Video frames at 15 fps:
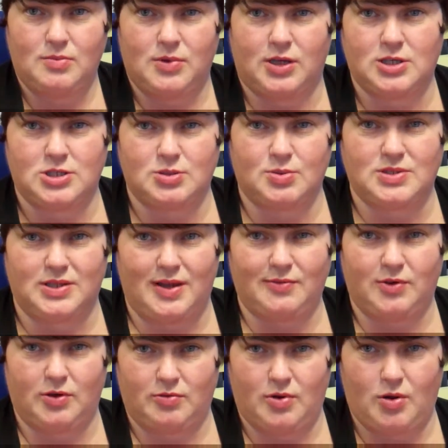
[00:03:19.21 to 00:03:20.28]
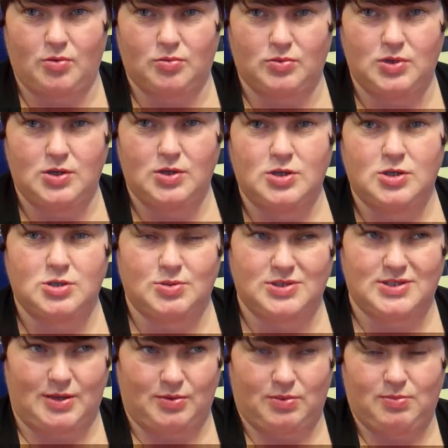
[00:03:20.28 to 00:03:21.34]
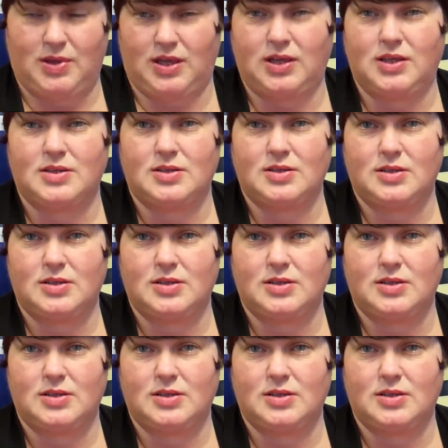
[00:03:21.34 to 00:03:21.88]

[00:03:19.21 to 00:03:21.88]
because she wasn't left on her own. She was sat with me.